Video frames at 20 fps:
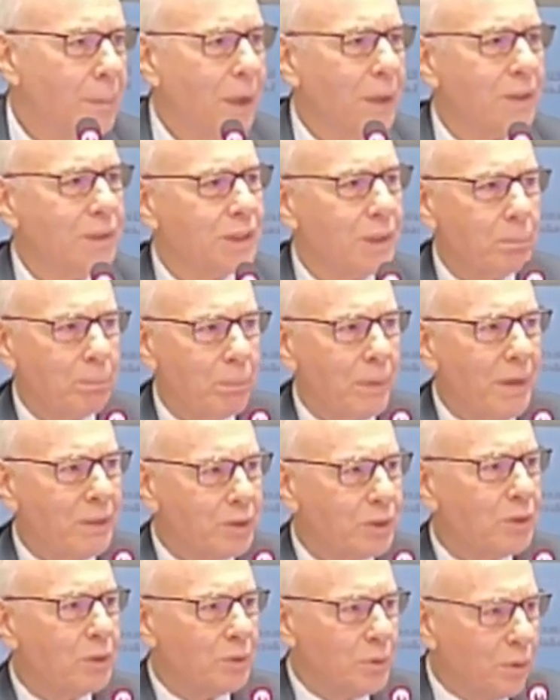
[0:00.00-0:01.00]
because the
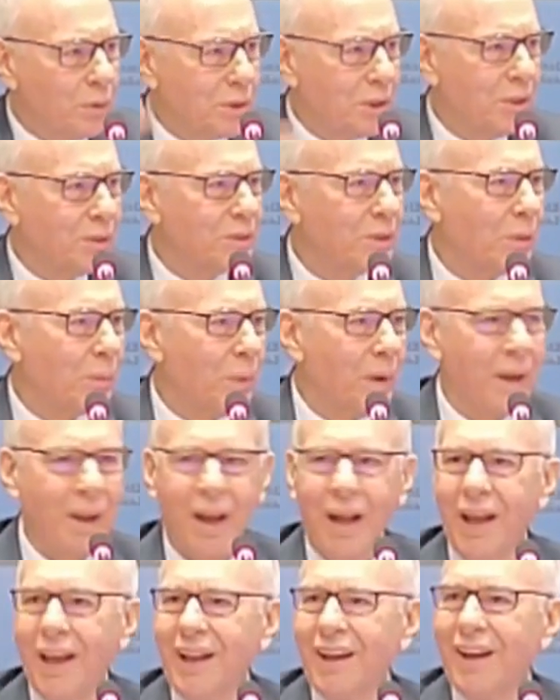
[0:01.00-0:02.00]
institutions are
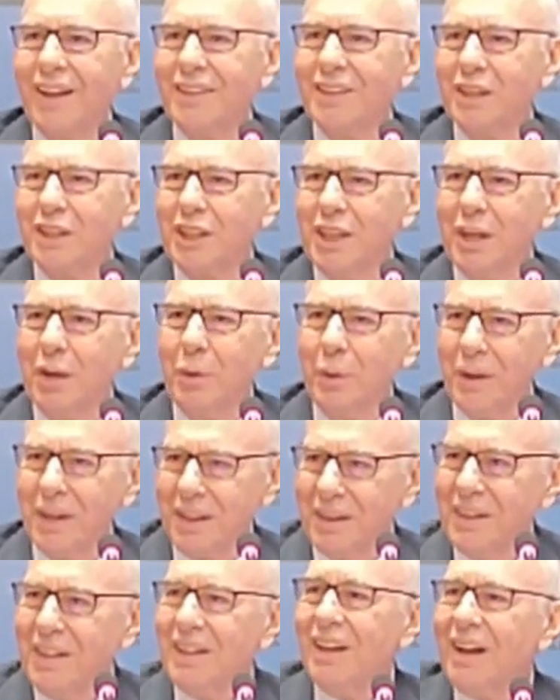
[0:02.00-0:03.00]
relying on the
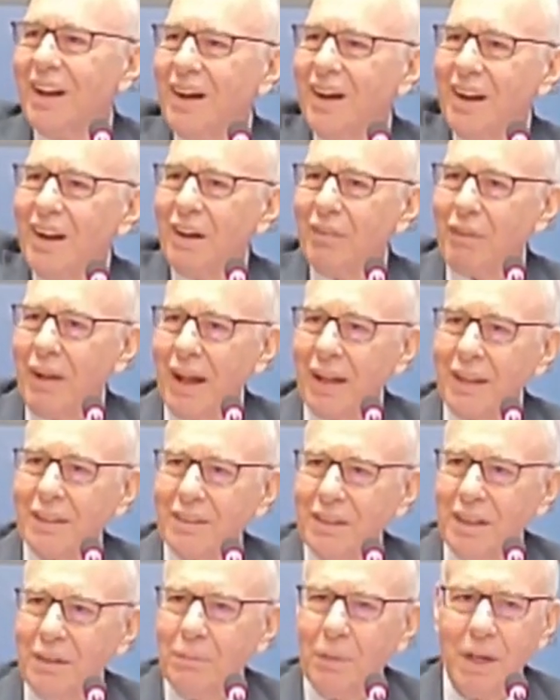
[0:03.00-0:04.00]
theory uh, of
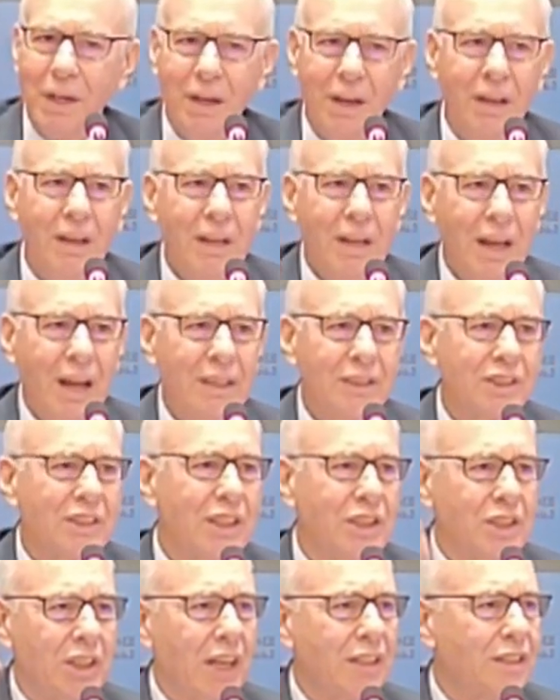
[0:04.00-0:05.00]
academia
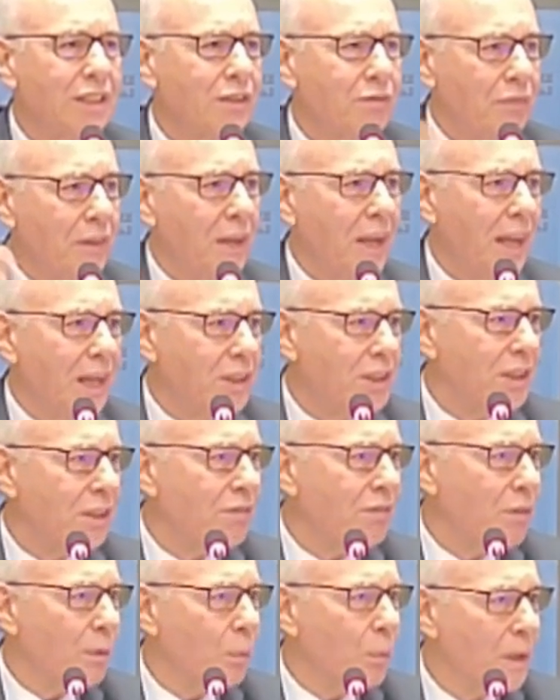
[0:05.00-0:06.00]
as the
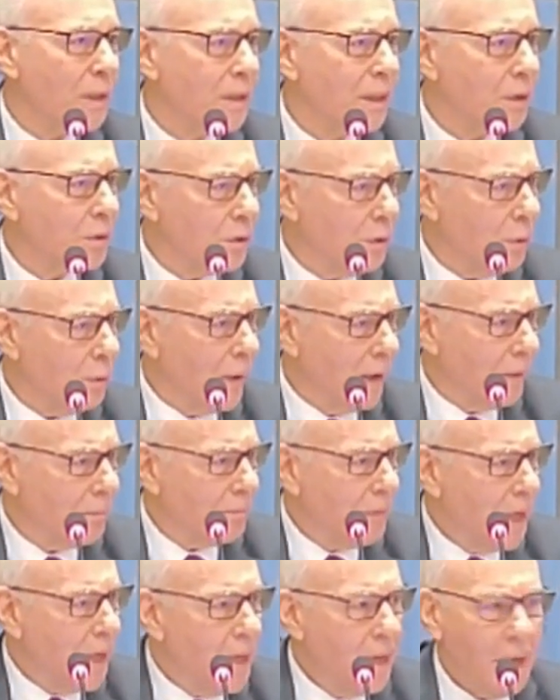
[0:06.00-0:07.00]
justification for what they're
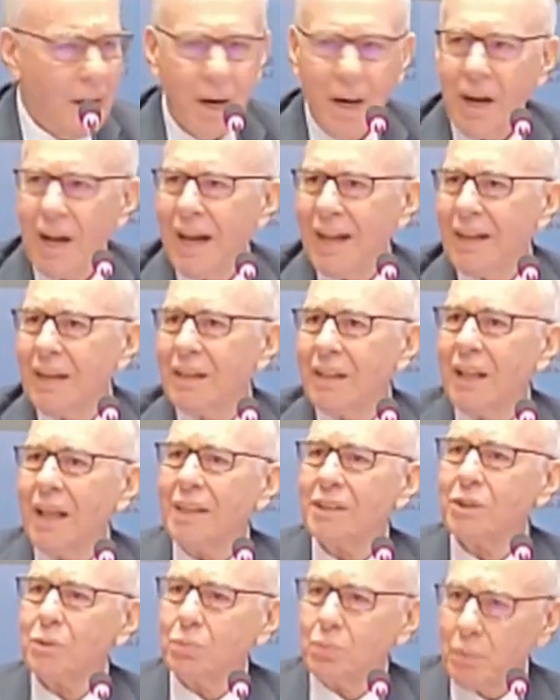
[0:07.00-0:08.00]
doing. Uh, and
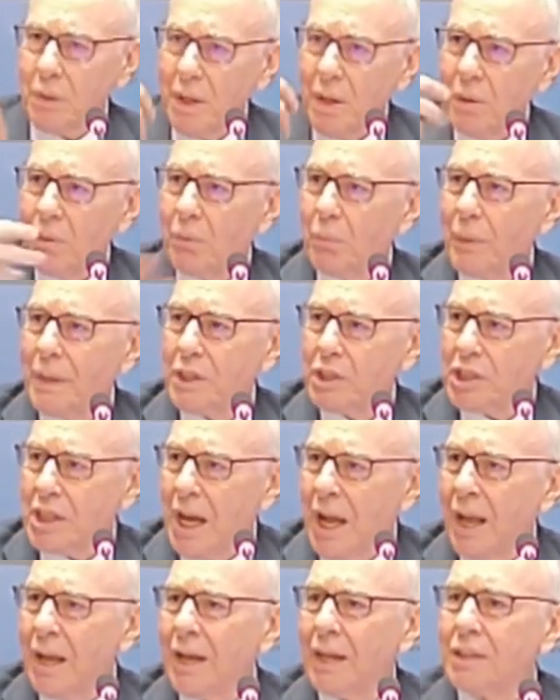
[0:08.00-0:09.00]
unless we
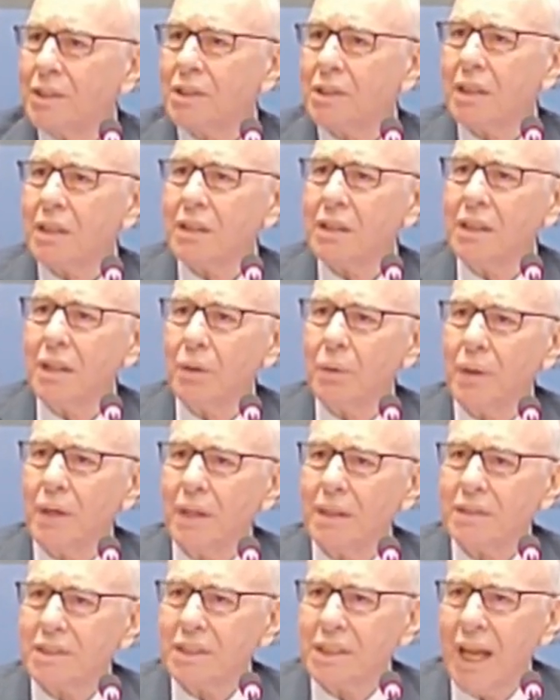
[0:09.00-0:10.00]
challenge the
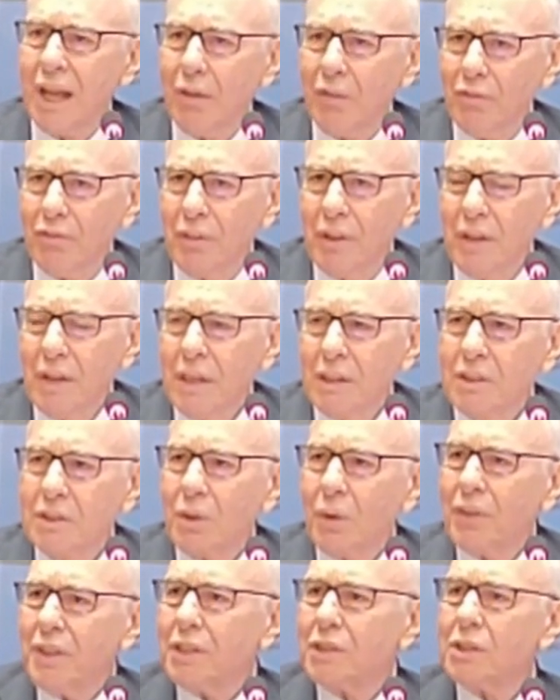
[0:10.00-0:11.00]
theory itself.
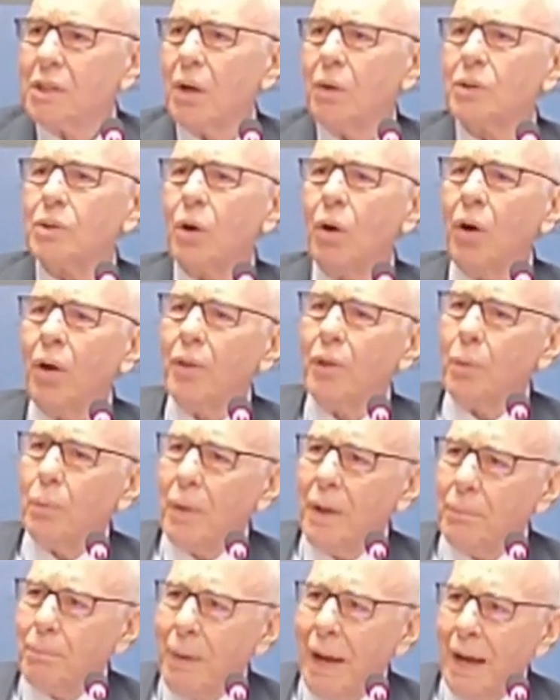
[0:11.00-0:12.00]
So this goes all the
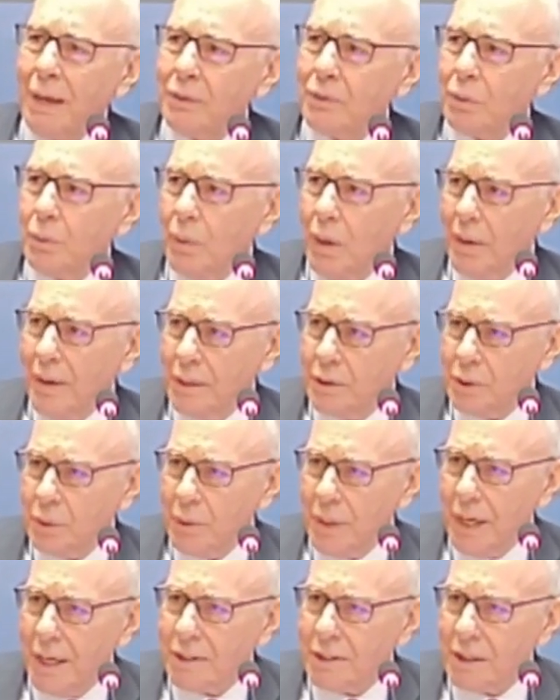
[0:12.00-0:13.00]
way back to our
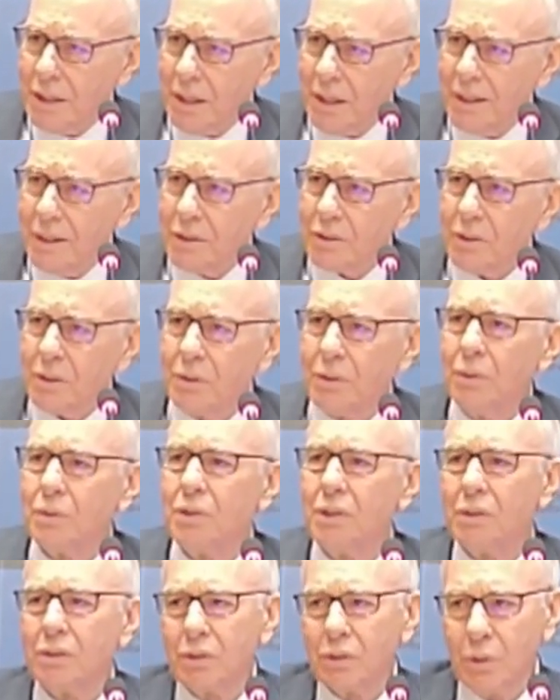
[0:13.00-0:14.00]
educational
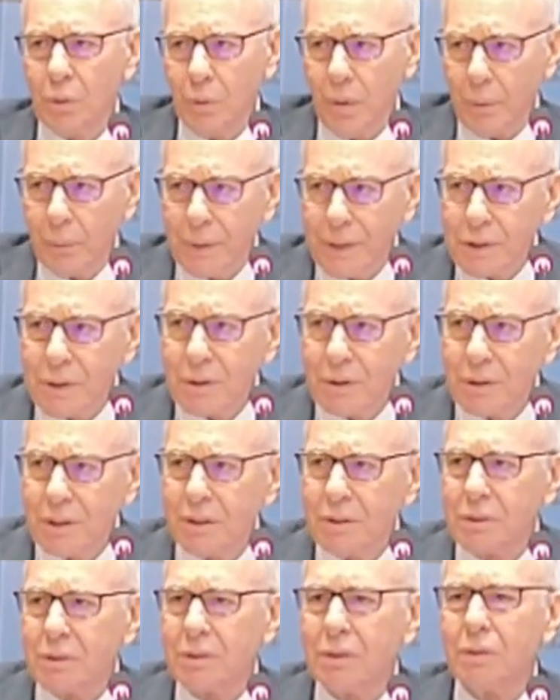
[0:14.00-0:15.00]
institutions, to our
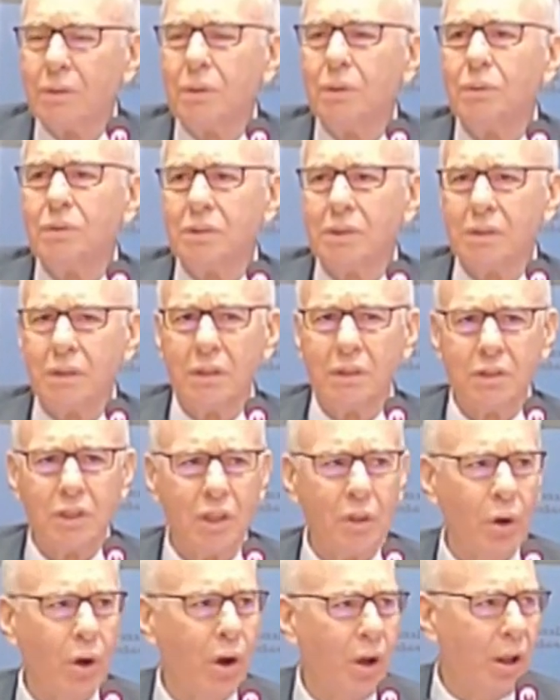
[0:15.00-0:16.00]
research
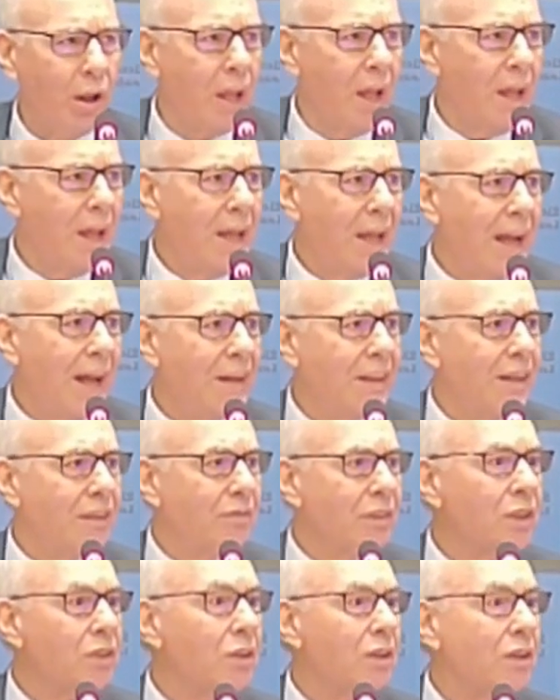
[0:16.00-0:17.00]
institutions and all, and
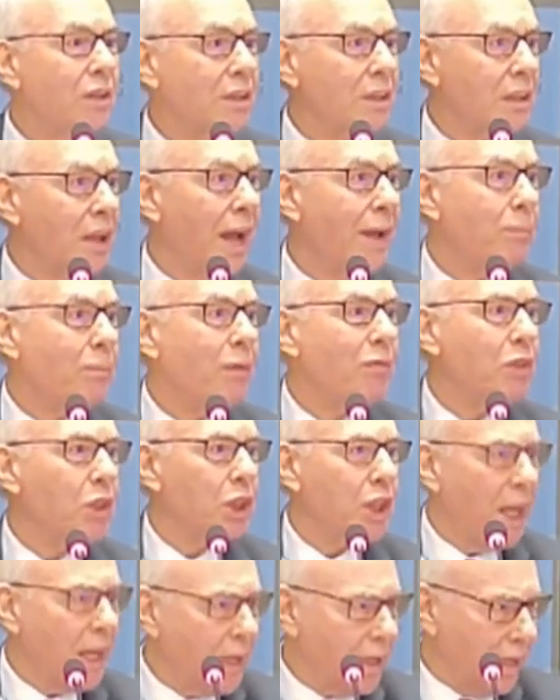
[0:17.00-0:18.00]
even to the type
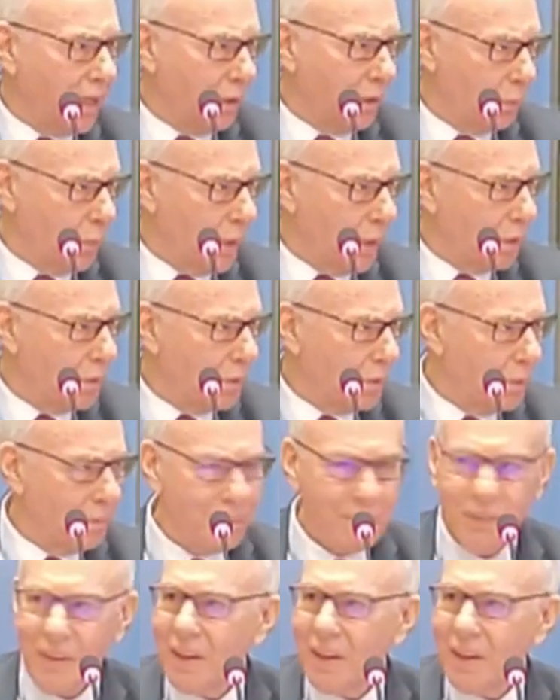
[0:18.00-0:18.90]
of thinking we do.